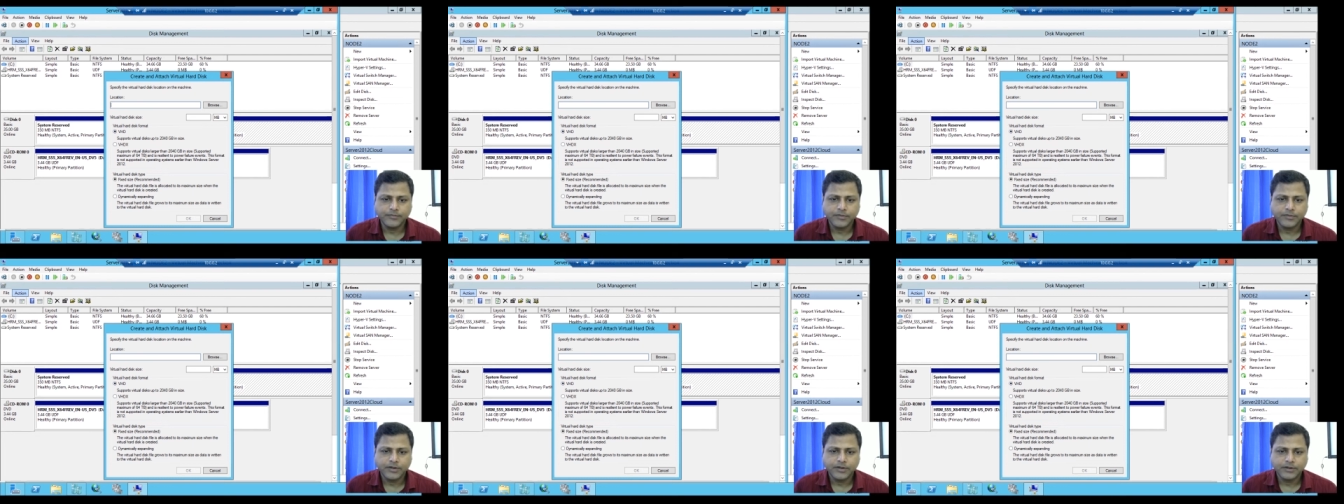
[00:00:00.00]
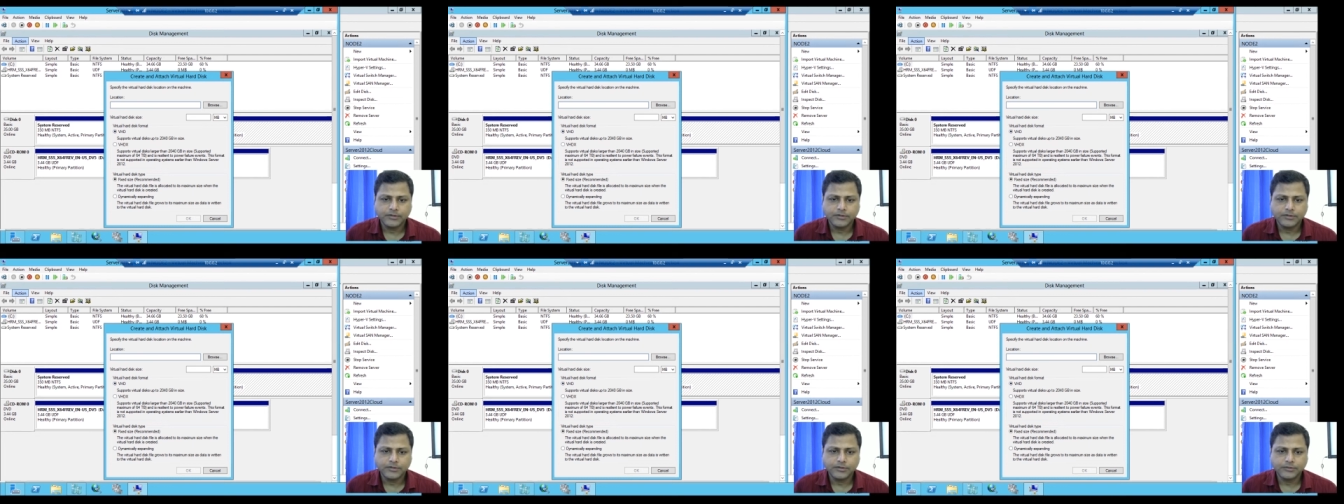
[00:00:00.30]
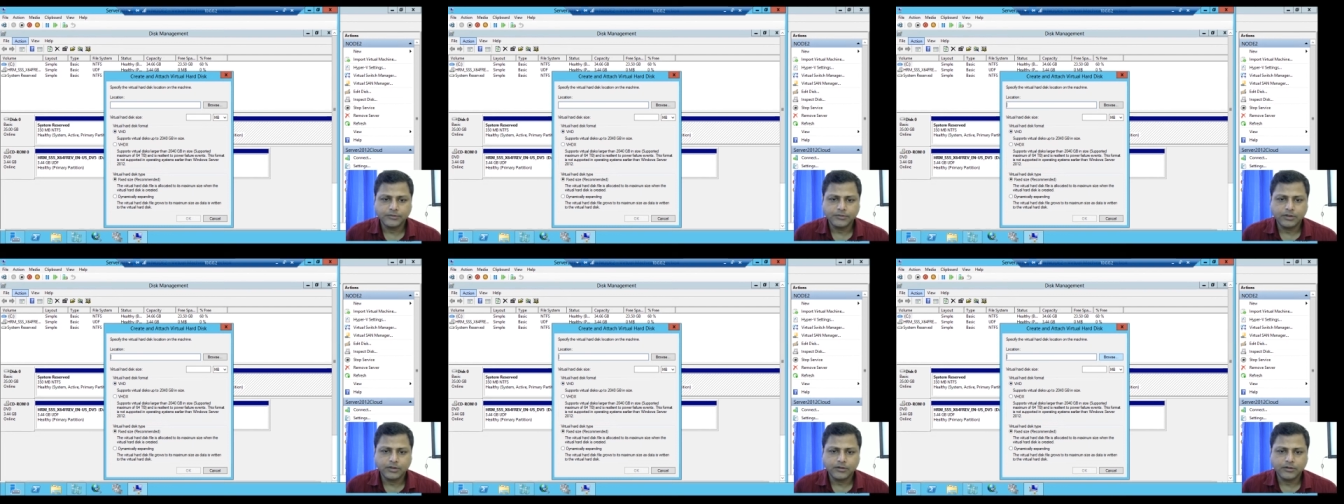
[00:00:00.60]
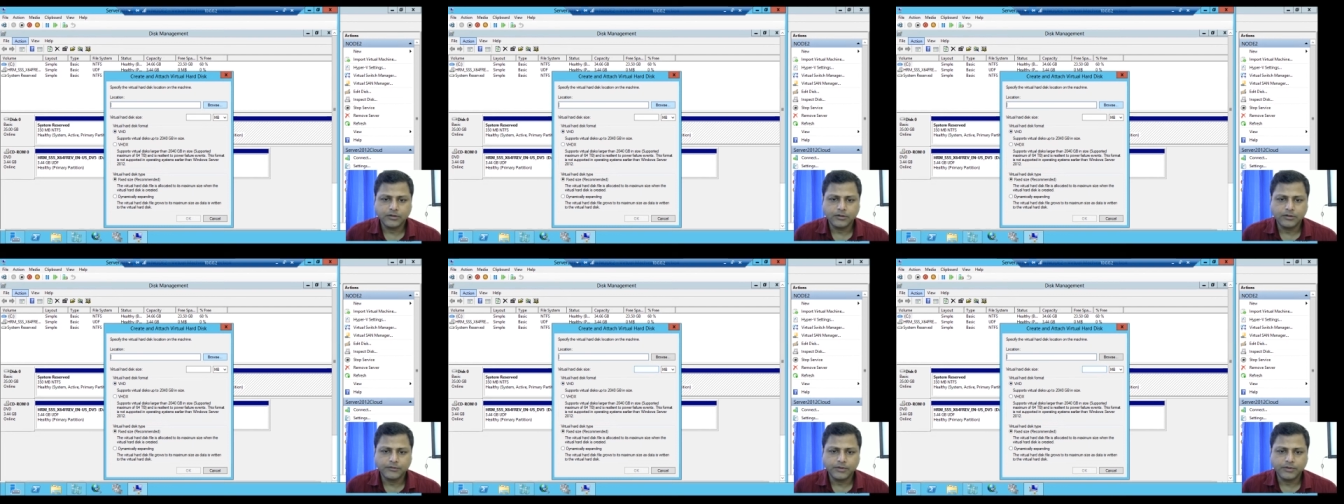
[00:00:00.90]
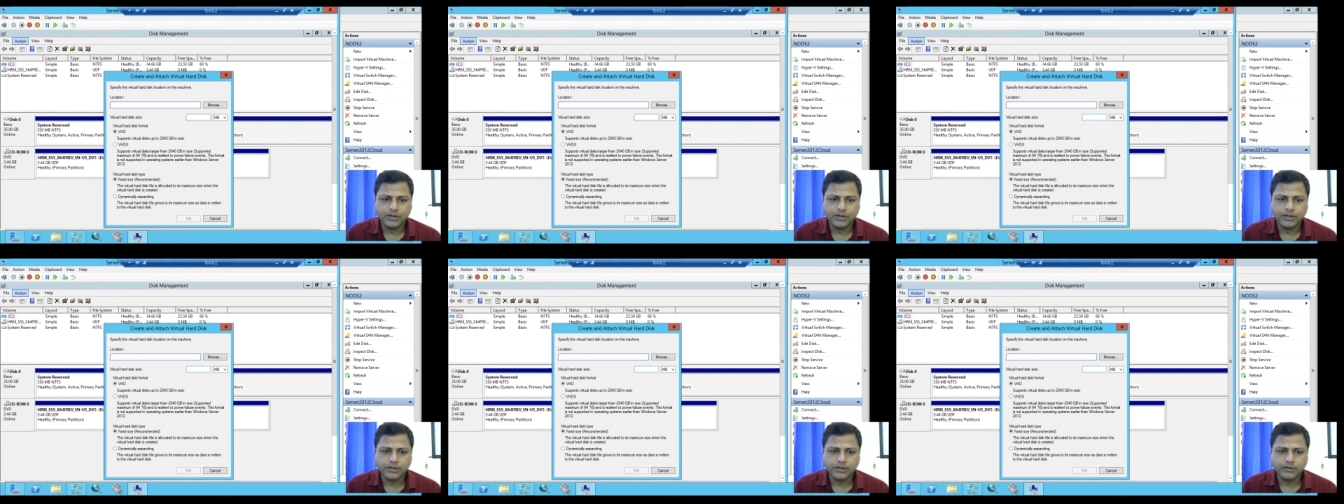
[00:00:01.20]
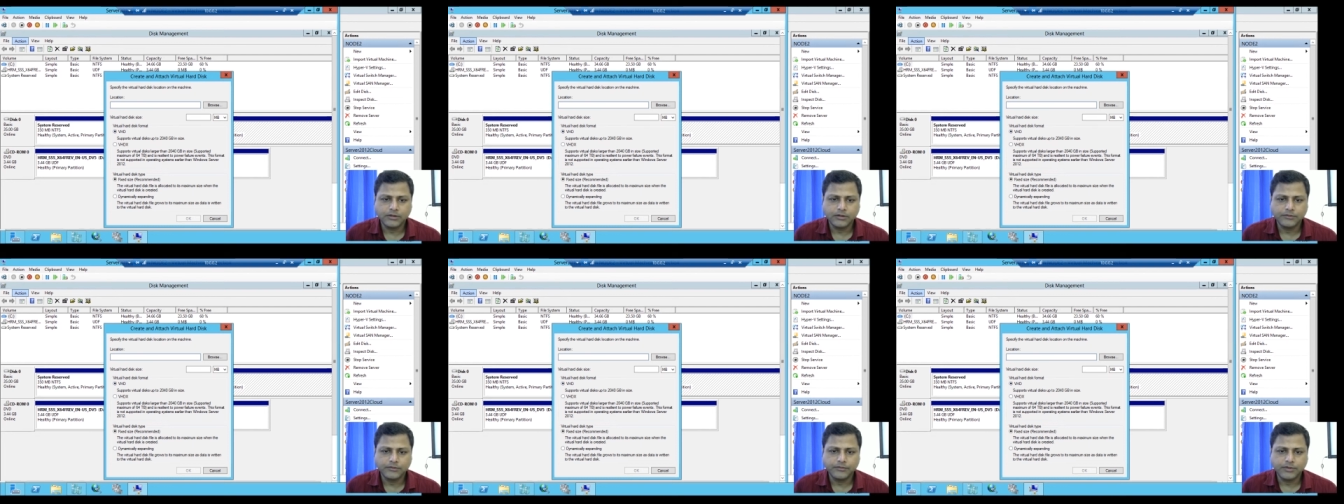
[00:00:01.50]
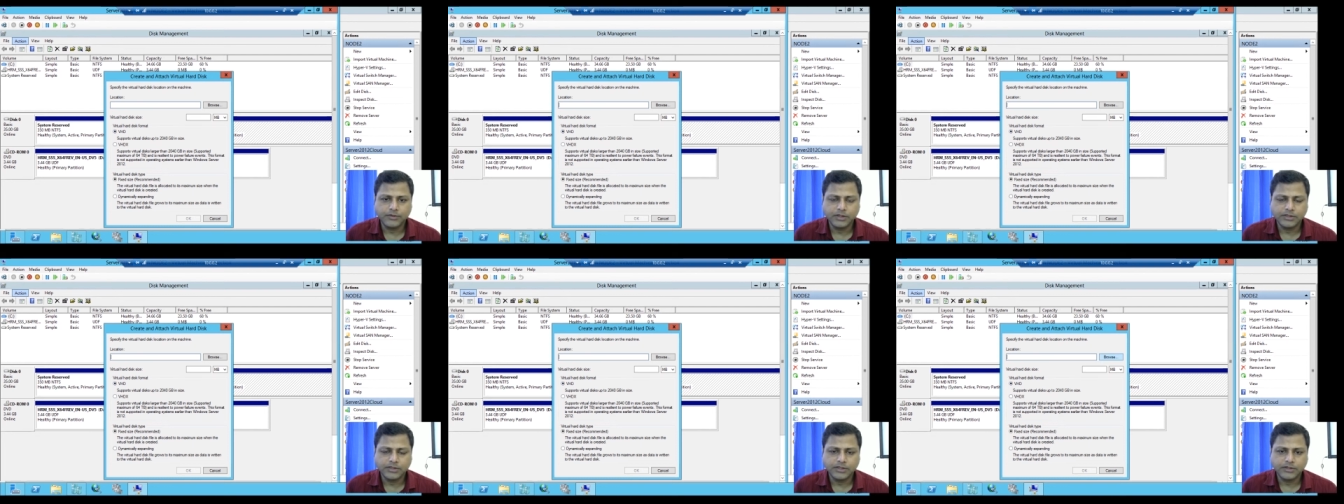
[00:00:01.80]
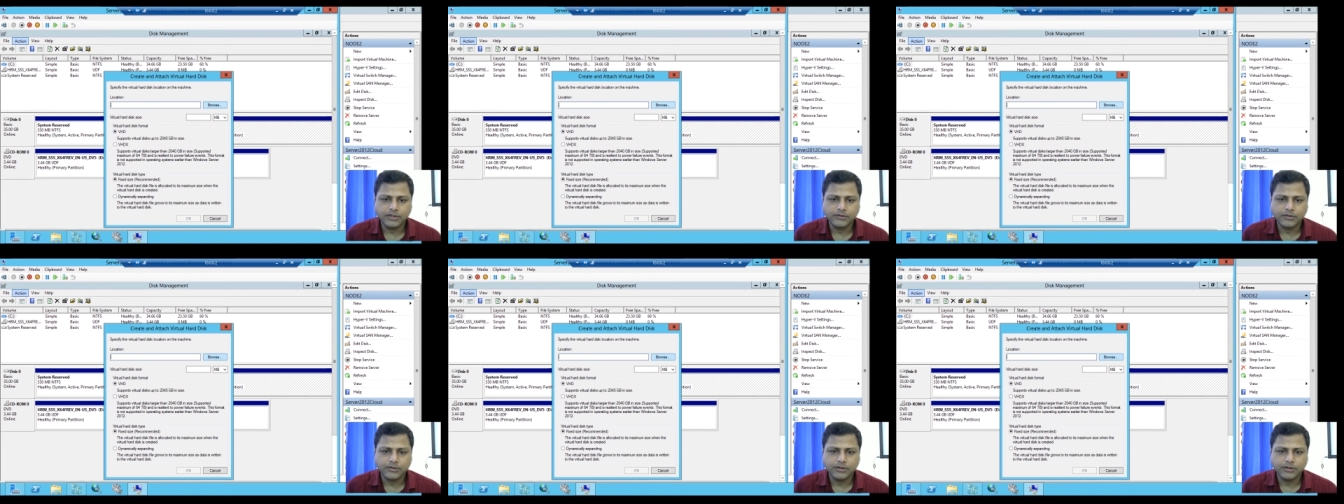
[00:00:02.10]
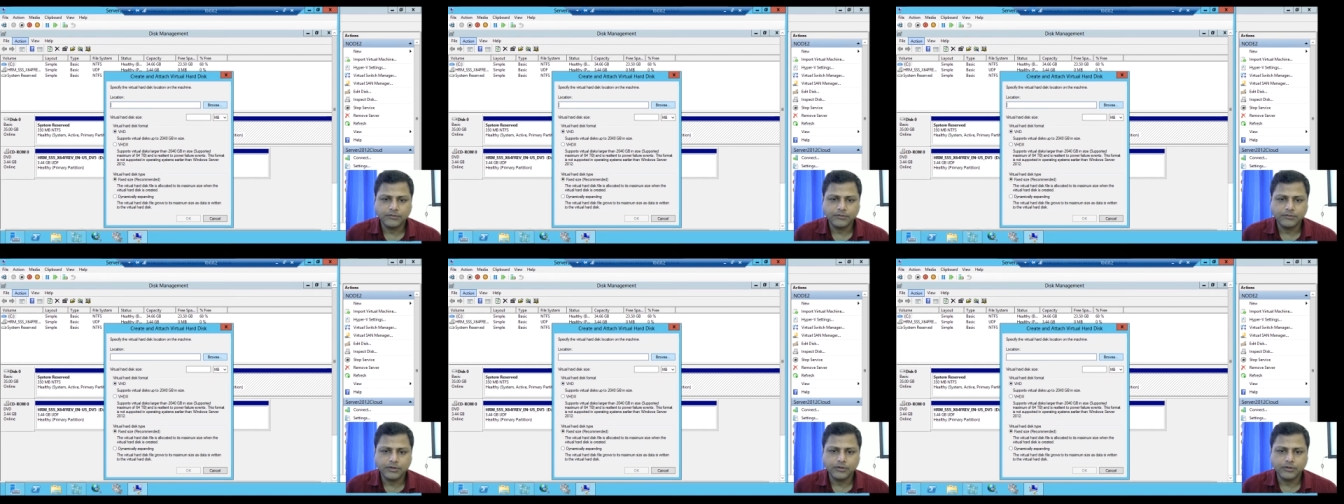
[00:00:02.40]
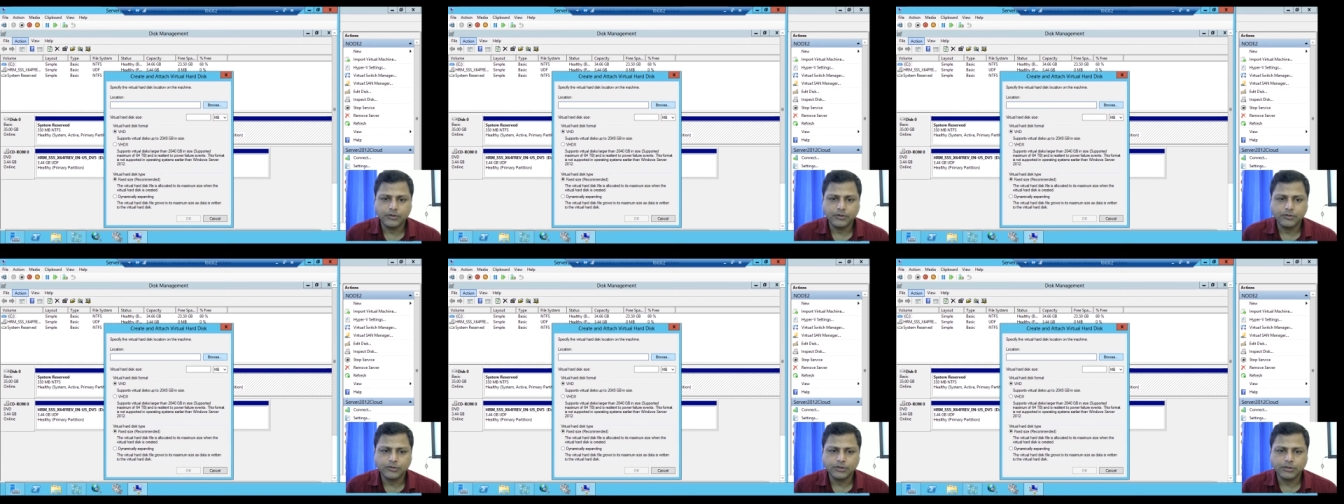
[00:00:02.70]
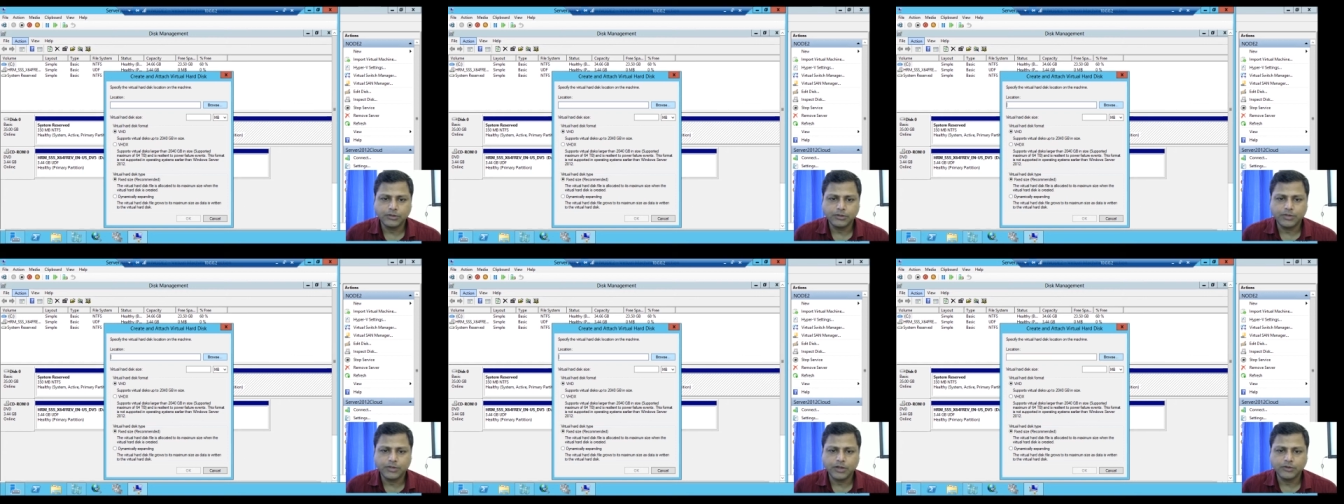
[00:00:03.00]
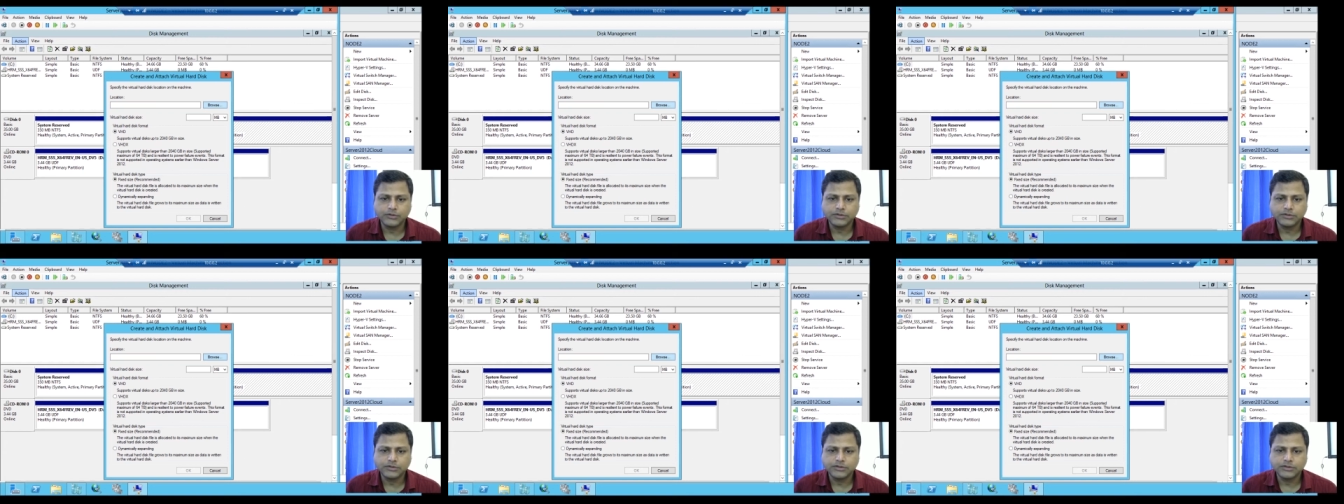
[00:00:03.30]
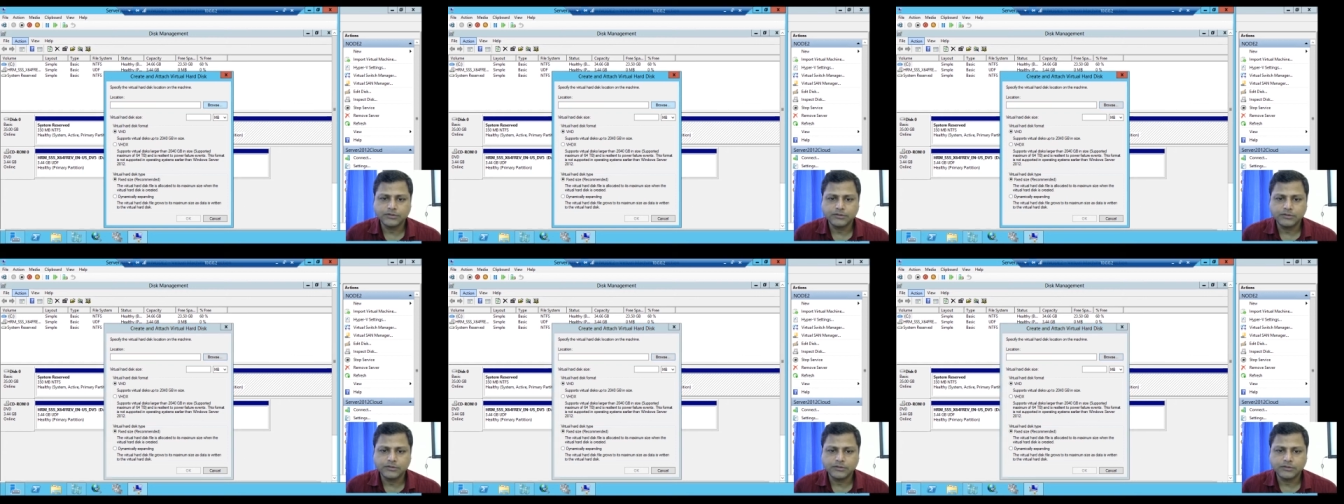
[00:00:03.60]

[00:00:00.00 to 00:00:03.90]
So we'll configure the VHD only. We'll go to the browse.